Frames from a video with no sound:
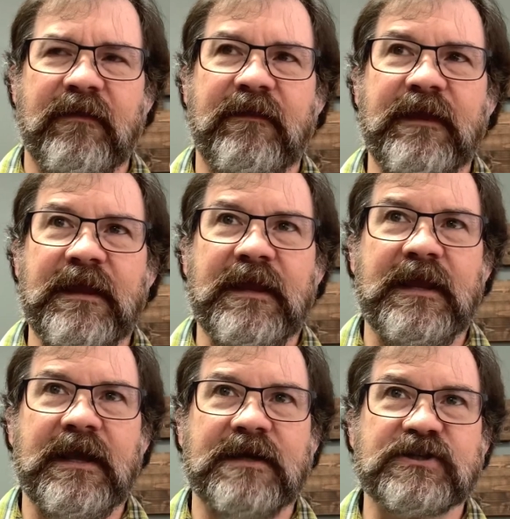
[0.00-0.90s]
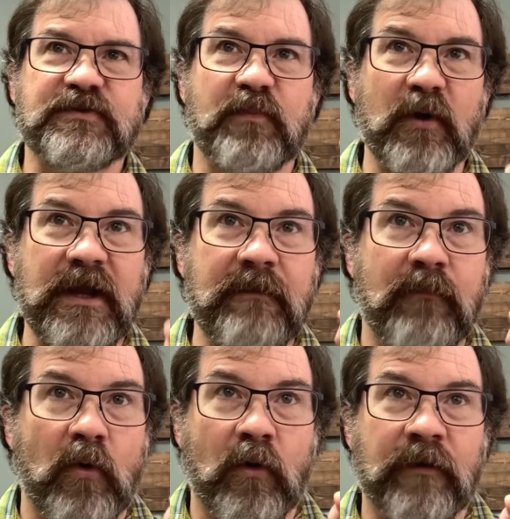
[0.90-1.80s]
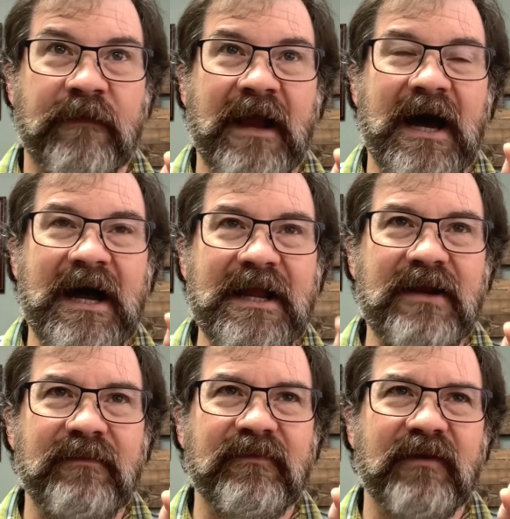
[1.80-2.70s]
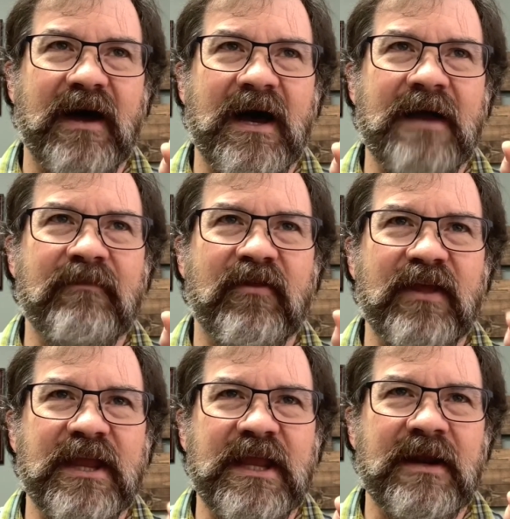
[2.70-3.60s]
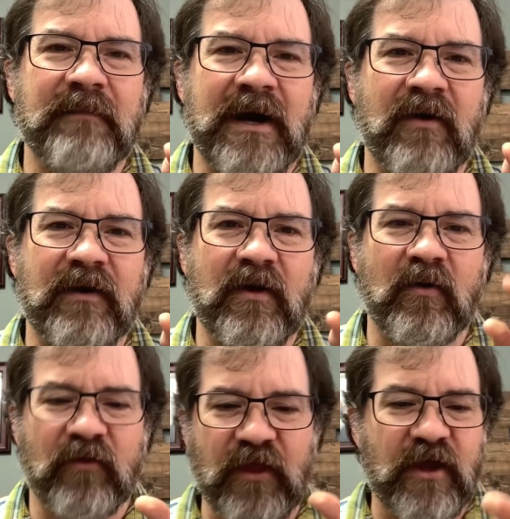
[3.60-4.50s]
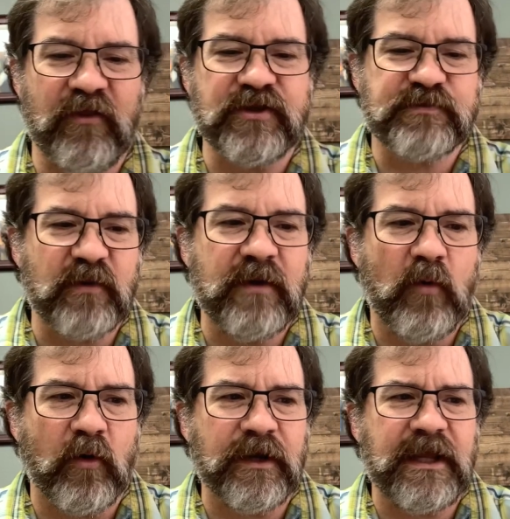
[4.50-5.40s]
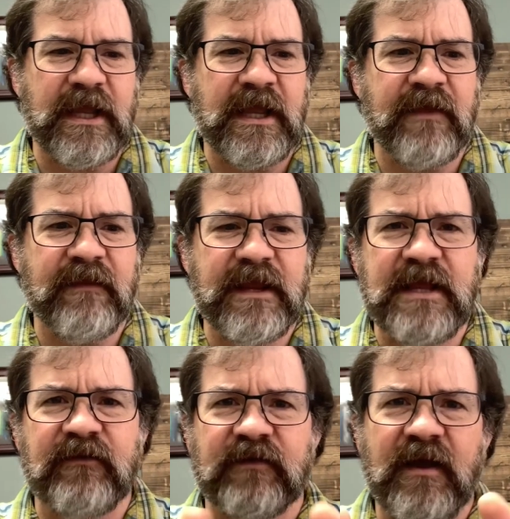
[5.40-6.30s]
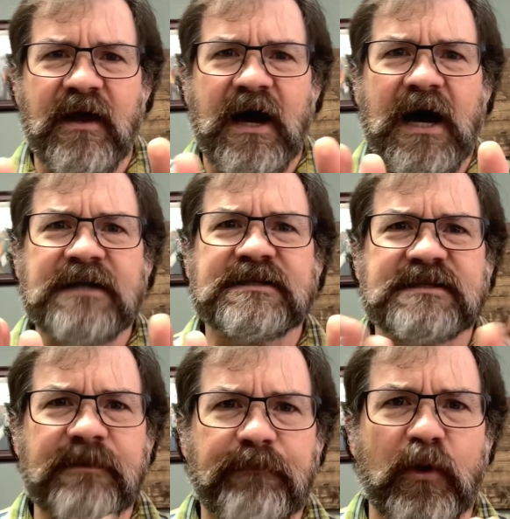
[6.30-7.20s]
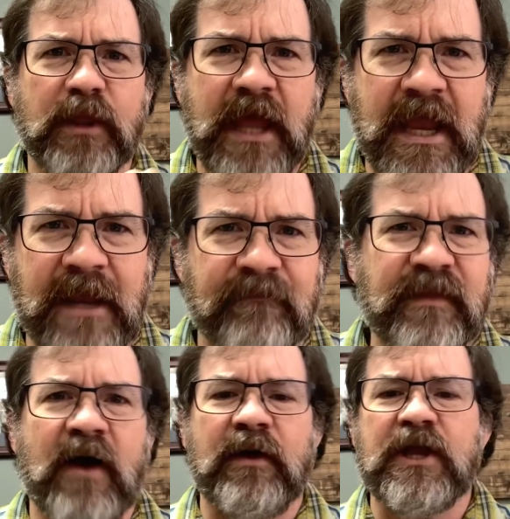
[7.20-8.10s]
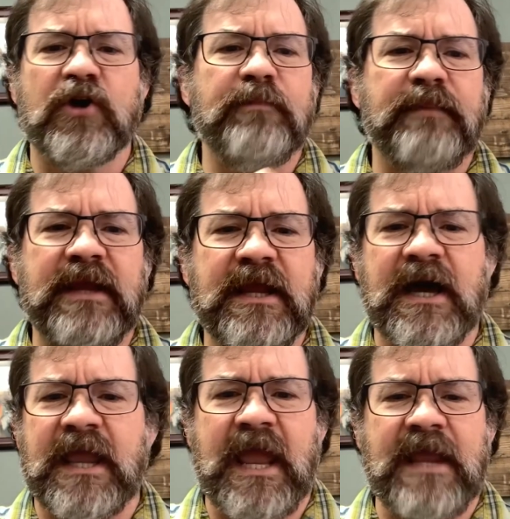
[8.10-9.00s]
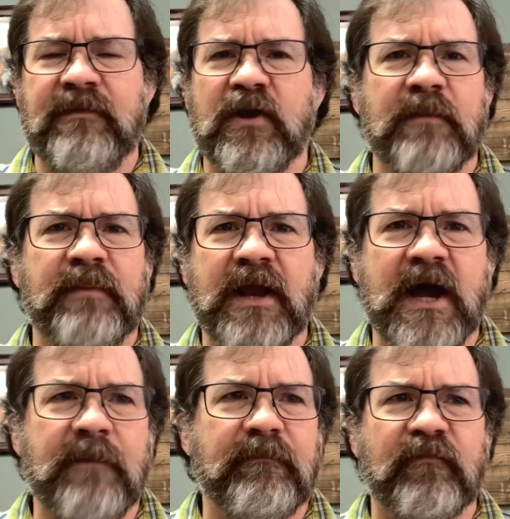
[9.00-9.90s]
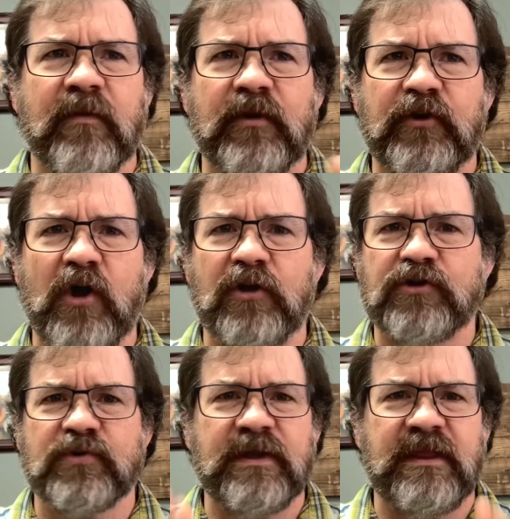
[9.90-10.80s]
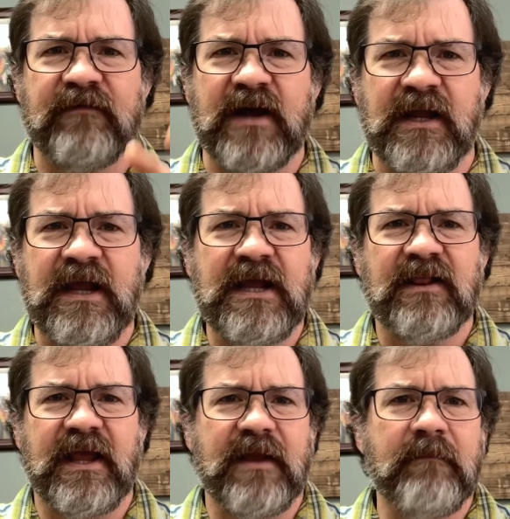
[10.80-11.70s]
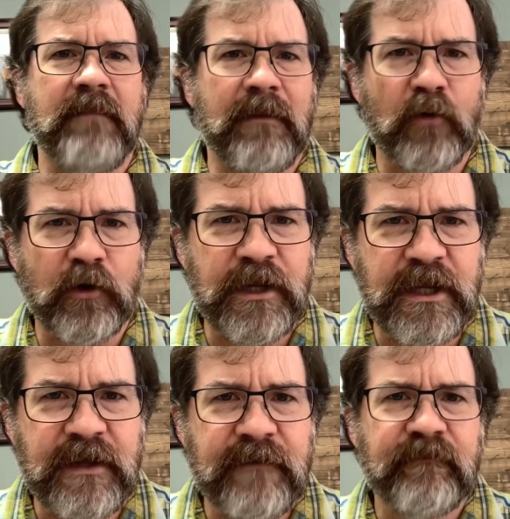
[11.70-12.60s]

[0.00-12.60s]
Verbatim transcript: The springboard, the items I'm thinking about, or the, the springboard and is a simple game. Now, it could be a game you can pick up from the Dollar Tree. They've got like memory,